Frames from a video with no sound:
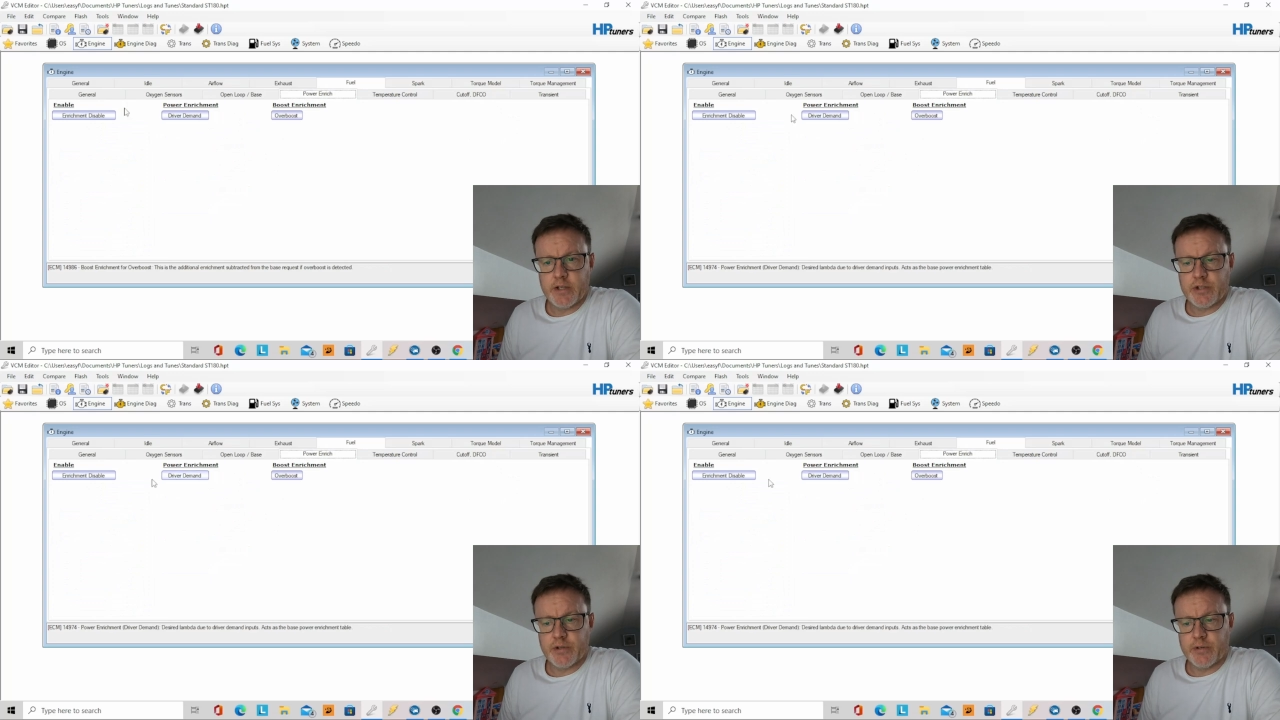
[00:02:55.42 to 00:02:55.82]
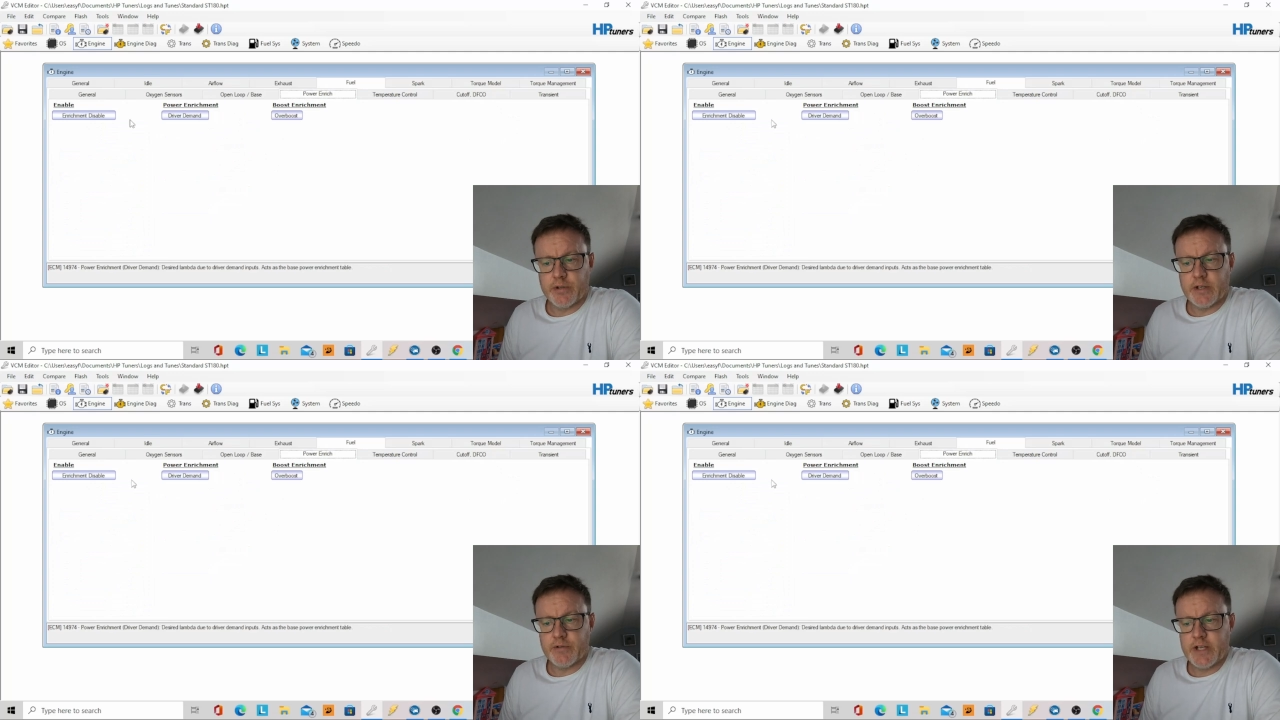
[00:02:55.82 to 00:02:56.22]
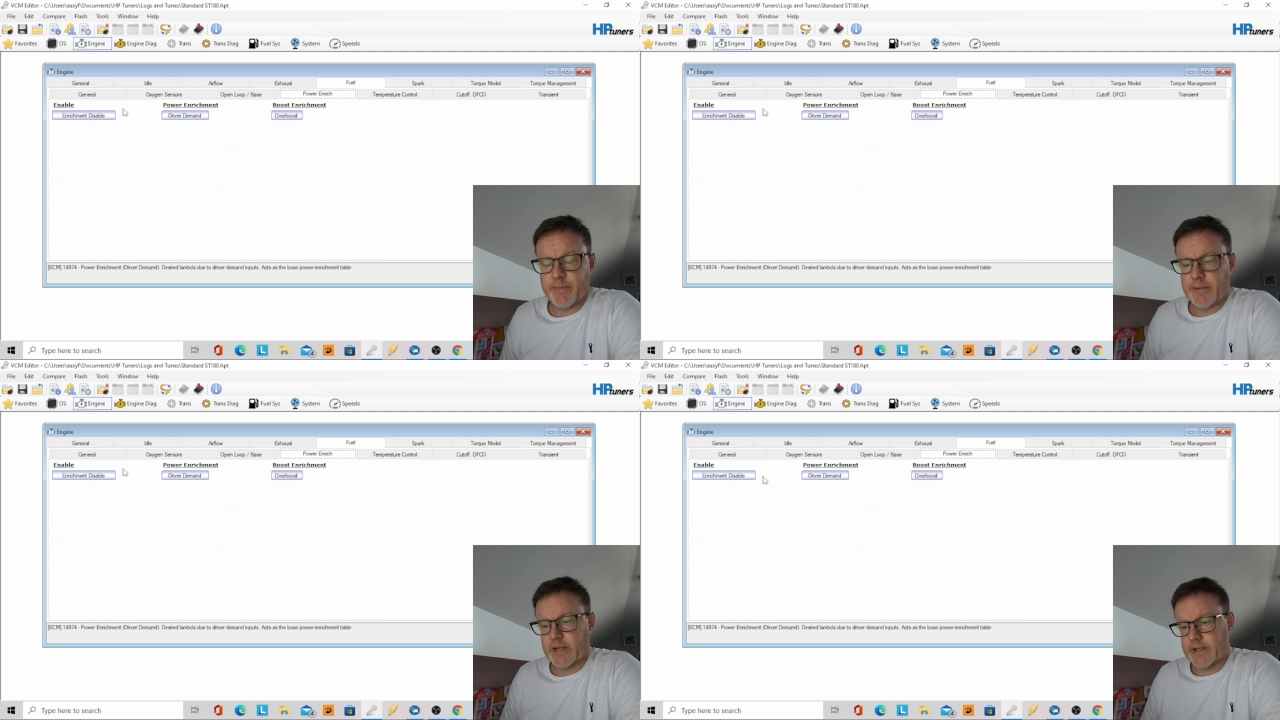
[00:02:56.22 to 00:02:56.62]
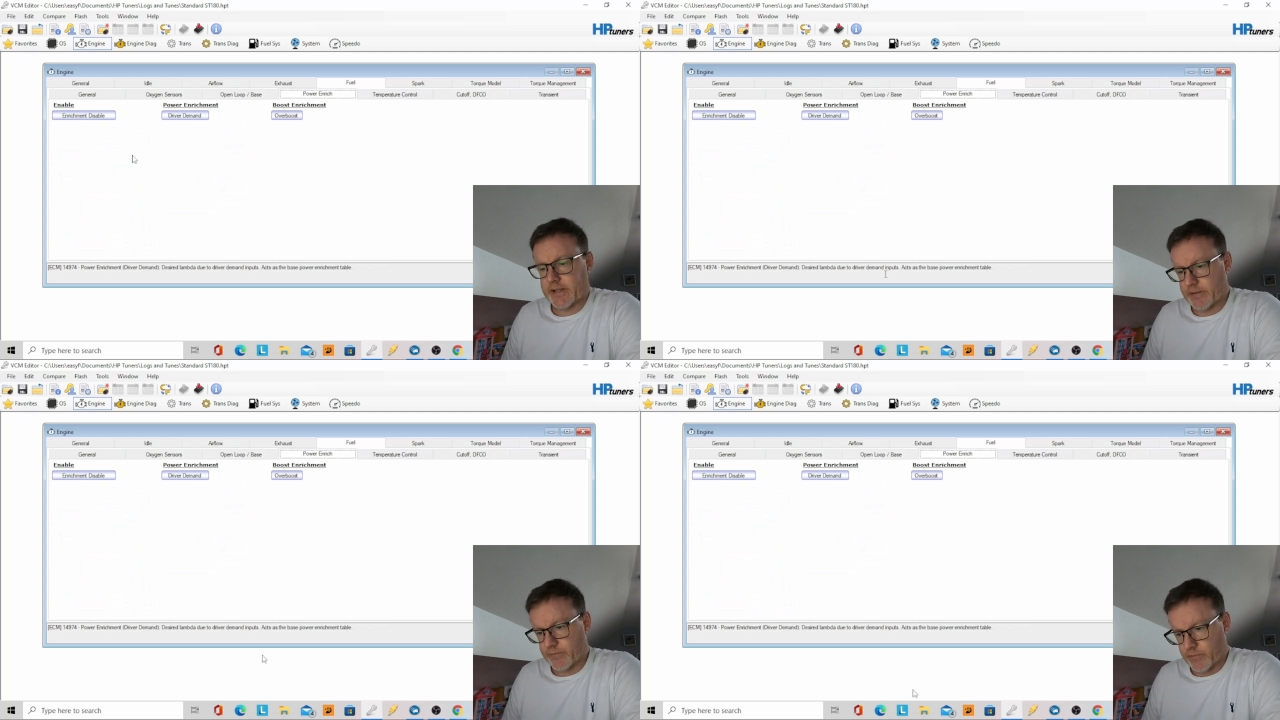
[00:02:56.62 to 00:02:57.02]
So now
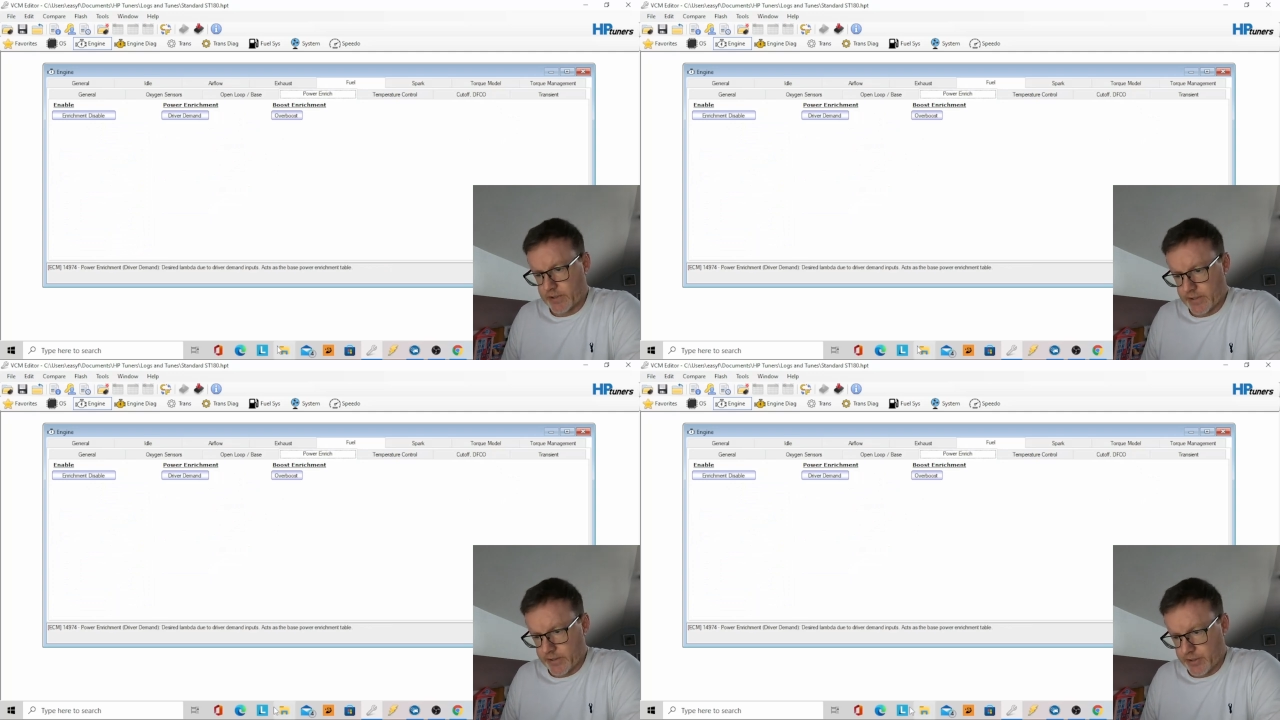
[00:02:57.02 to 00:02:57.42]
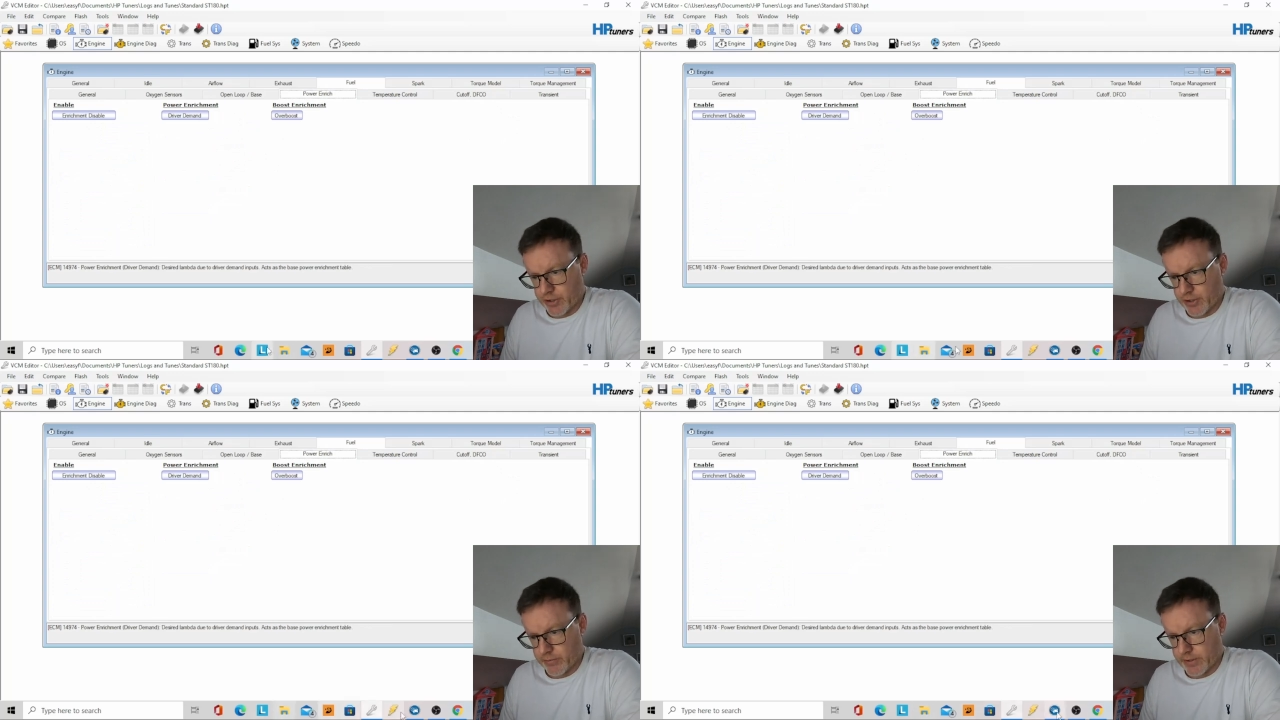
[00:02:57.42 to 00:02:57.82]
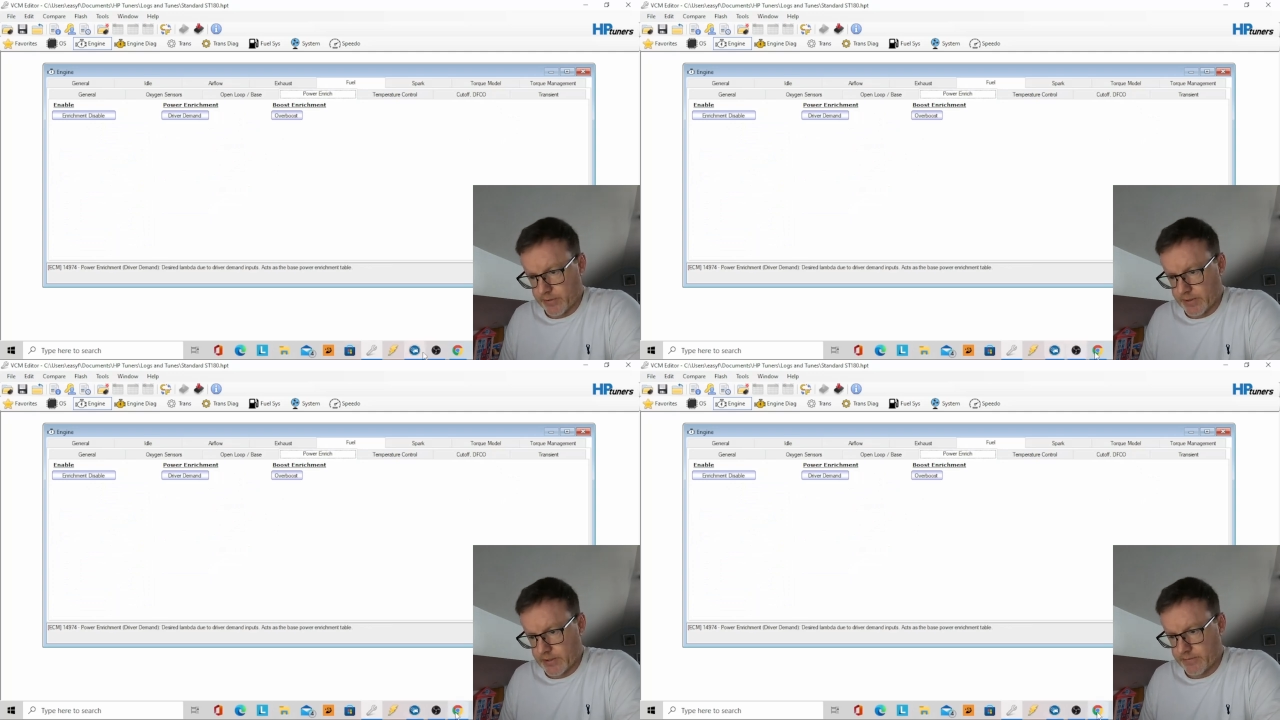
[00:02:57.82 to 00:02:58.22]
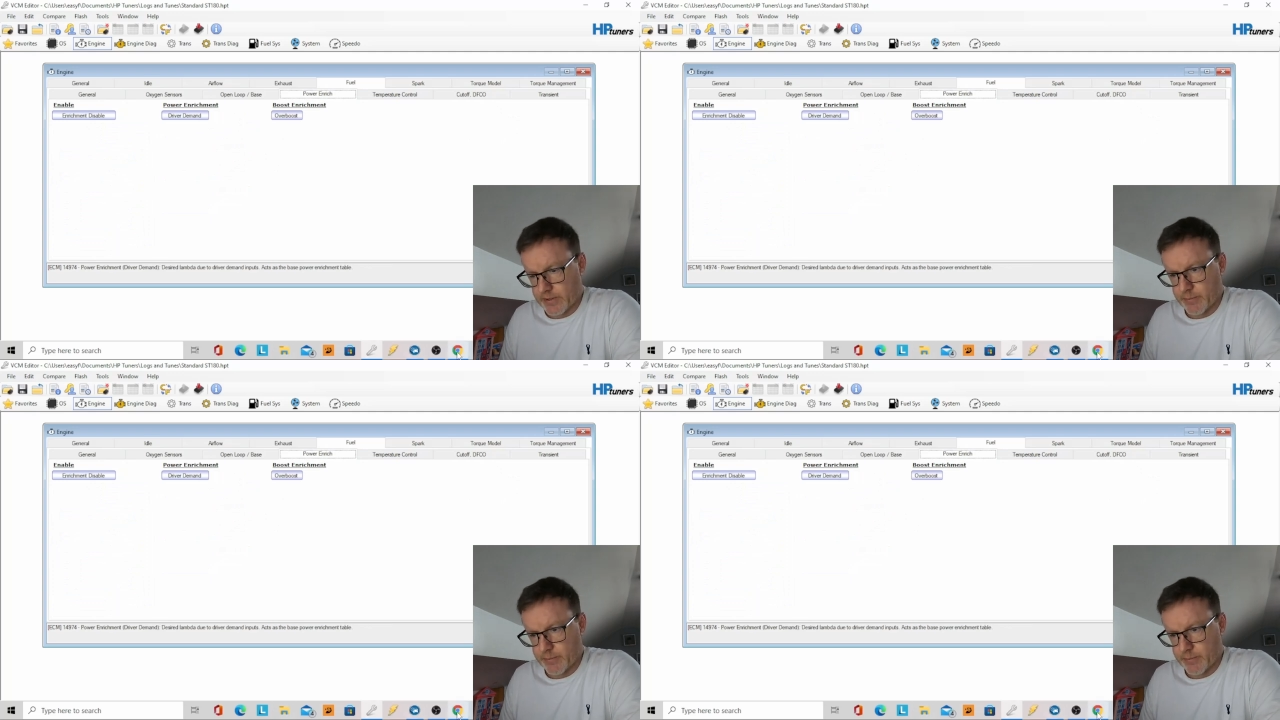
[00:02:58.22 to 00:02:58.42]
typically what I'm going to show you is, if